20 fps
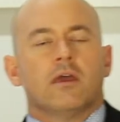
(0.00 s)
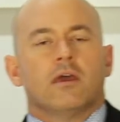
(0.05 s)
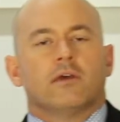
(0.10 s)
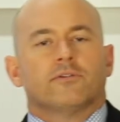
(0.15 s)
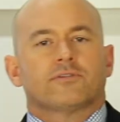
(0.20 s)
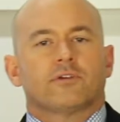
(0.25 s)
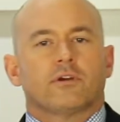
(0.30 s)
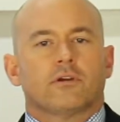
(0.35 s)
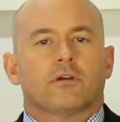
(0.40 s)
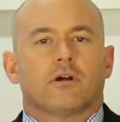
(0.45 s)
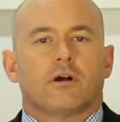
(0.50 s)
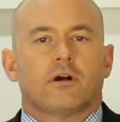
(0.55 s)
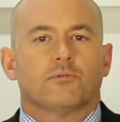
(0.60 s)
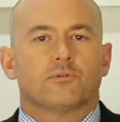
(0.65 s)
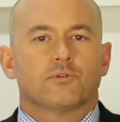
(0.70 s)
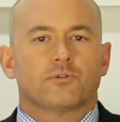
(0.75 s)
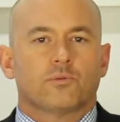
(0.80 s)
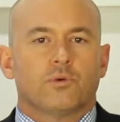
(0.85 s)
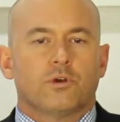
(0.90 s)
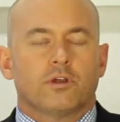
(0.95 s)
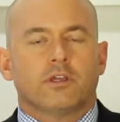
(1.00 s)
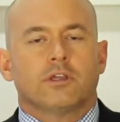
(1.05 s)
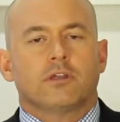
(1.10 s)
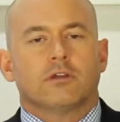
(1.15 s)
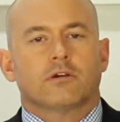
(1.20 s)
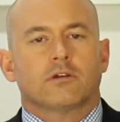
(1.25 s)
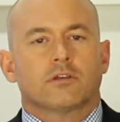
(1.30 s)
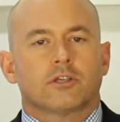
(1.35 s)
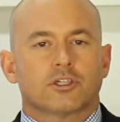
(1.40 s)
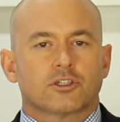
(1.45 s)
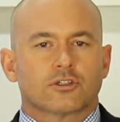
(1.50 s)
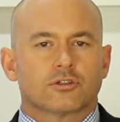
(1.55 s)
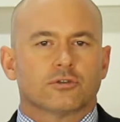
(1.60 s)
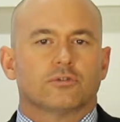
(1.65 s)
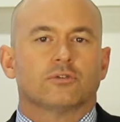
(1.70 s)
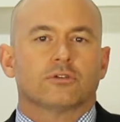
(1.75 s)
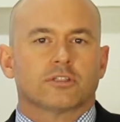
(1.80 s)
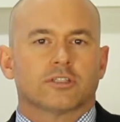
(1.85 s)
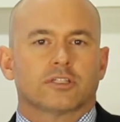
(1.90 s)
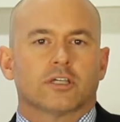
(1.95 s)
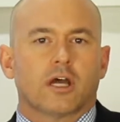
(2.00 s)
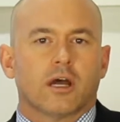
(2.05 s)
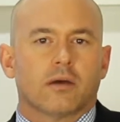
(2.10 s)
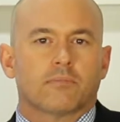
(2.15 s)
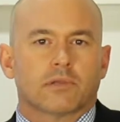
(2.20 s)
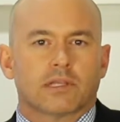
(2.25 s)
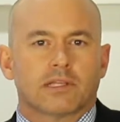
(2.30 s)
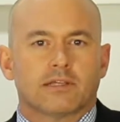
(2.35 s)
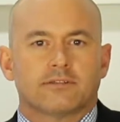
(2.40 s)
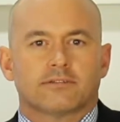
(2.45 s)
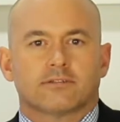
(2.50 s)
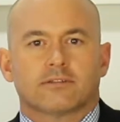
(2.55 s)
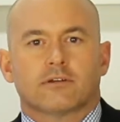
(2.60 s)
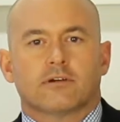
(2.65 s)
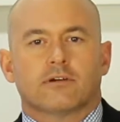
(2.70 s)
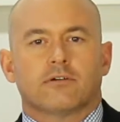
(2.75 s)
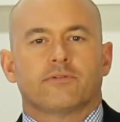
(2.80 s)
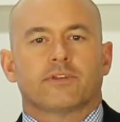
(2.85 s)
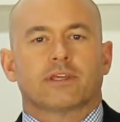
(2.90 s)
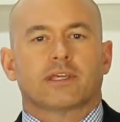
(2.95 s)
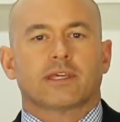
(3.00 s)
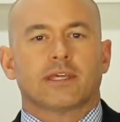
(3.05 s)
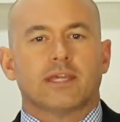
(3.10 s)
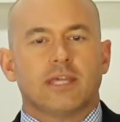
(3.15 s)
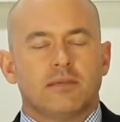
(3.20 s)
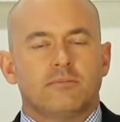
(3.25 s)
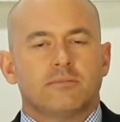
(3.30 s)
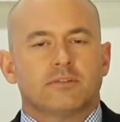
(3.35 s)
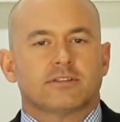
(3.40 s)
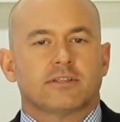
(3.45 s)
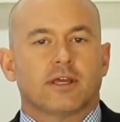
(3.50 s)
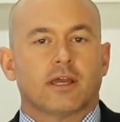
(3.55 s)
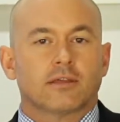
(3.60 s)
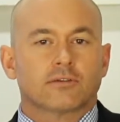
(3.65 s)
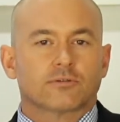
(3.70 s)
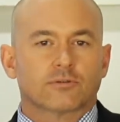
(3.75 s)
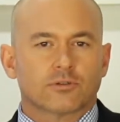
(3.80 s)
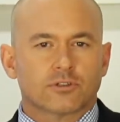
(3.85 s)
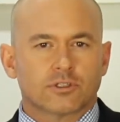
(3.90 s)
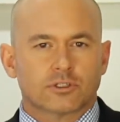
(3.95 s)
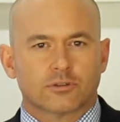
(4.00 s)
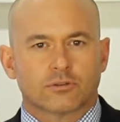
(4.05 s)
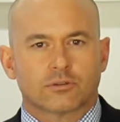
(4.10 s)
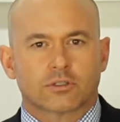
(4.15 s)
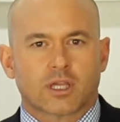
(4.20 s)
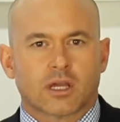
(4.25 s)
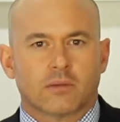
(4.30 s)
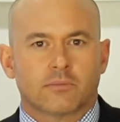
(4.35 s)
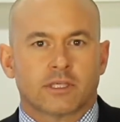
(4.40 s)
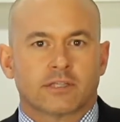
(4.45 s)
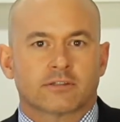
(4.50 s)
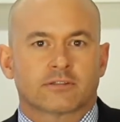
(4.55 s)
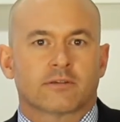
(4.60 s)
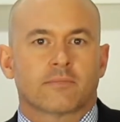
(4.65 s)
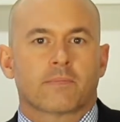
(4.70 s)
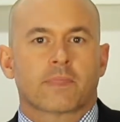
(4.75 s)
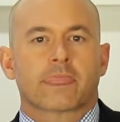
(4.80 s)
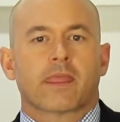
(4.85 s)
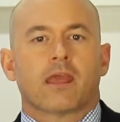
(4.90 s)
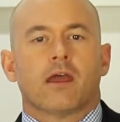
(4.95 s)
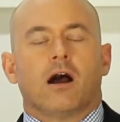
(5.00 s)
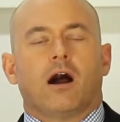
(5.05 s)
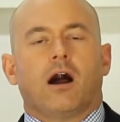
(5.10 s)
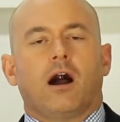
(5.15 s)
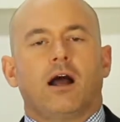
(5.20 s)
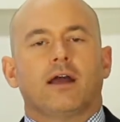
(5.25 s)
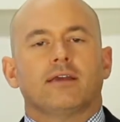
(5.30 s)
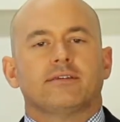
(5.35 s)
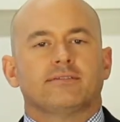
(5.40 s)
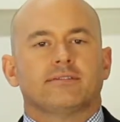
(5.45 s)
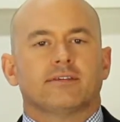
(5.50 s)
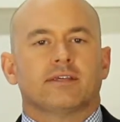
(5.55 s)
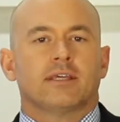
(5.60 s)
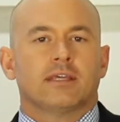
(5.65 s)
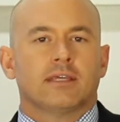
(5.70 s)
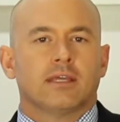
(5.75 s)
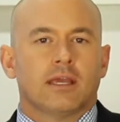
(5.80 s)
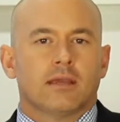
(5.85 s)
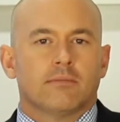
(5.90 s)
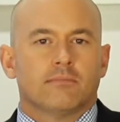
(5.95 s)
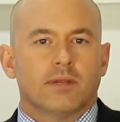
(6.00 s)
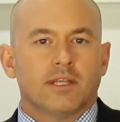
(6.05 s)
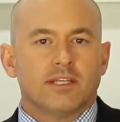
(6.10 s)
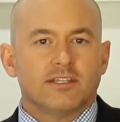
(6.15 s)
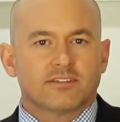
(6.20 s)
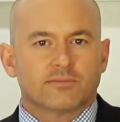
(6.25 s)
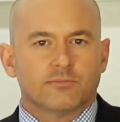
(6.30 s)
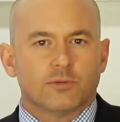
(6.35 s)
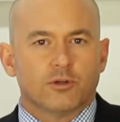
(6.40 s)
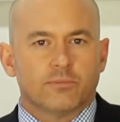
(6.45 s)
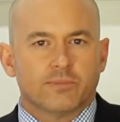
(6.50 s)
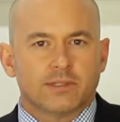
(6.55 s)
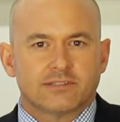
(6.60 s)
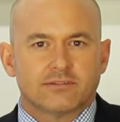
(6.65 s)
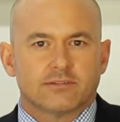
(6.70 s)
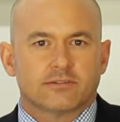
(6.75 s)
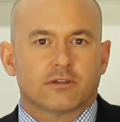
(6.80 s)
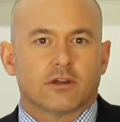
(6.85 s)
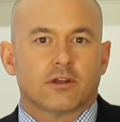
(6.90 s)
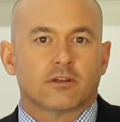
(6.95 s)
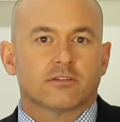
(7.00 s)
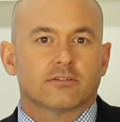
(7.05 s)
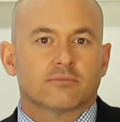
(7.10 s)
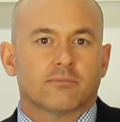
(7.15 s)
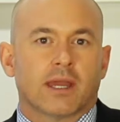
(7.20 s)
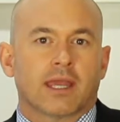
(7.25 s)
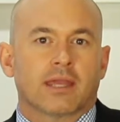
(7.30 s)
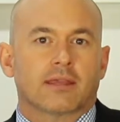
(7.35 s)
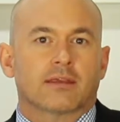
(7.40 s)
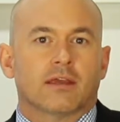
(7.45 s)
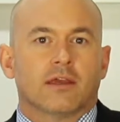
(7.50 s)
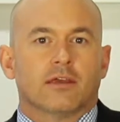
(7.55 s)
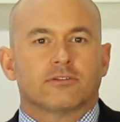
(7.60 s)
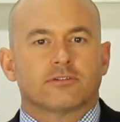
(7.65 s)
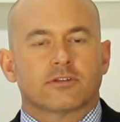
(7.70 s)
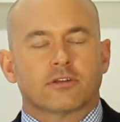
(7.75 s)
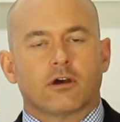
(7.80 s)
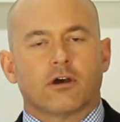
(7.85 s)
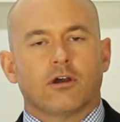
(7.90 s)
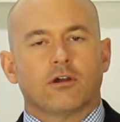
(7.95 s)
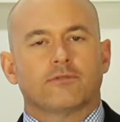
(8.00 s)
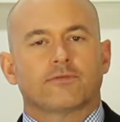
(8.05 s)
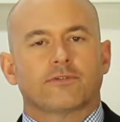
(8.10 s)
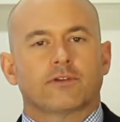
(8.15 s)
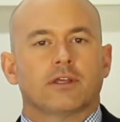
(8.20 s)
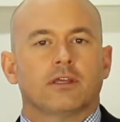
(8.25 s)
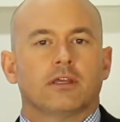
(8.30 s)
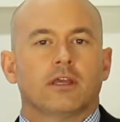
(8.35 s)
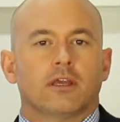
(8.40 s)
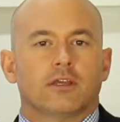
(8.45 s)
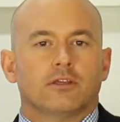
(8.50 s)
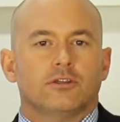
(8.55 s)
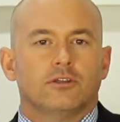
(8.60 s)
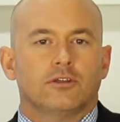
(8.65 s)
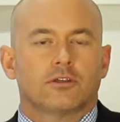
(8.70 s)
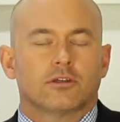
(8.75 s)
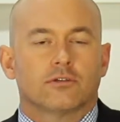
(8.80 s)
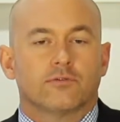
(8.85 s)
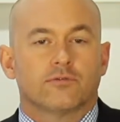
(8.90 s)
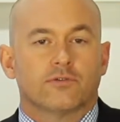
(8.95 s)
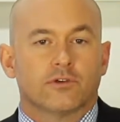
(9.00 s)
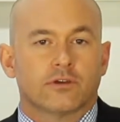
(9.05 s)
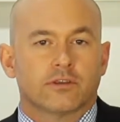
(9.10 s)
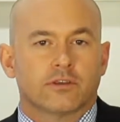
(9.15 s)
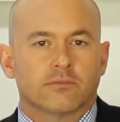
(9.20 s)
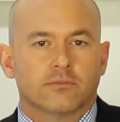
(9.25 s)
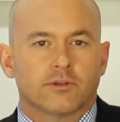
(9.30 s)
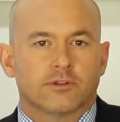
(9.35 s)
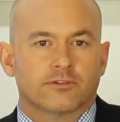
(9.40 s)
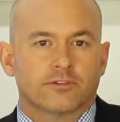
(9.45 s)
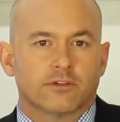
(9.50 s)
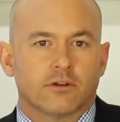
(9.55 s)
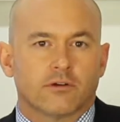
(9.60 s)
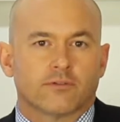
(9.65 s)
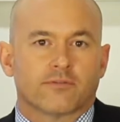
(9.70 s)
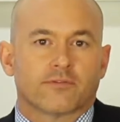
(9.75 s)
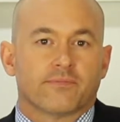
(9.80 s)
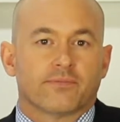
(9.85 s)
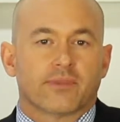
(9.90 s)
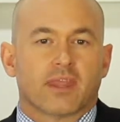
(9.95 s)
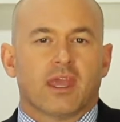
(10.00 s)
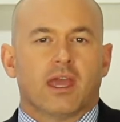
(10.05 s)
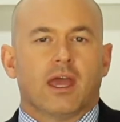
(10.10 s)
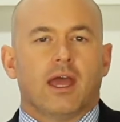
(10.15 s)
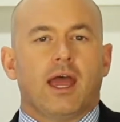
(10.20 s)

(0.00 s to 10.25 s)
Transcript: So I was working on a short, sharp list of the key mistakes or shortcomings I see many small business owners make so that hopefully you can avoid them yourself.